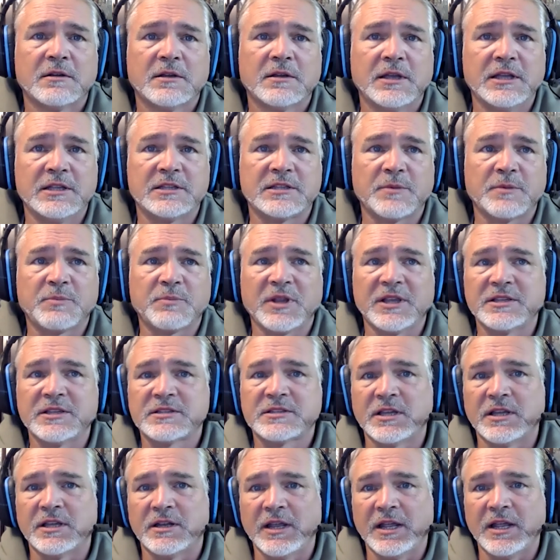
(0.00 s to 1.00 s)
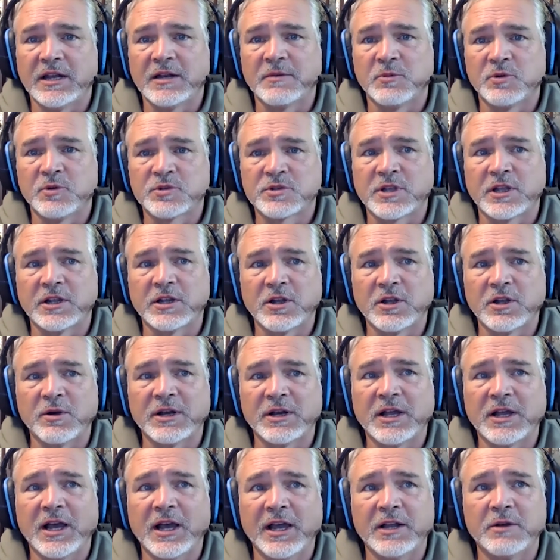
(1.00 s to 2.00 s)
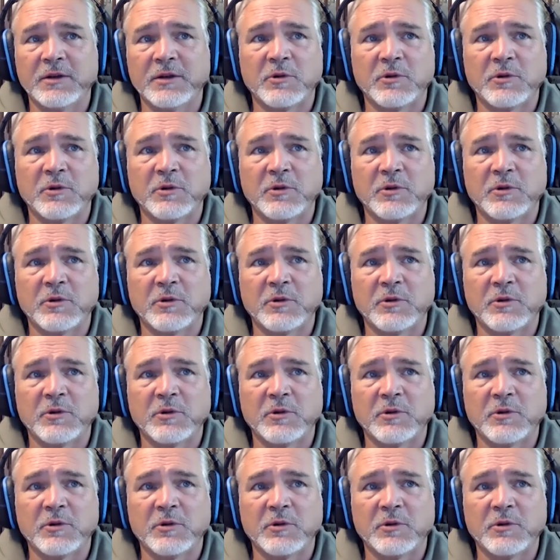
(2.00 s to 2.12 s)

It's a place that animals can go and hide.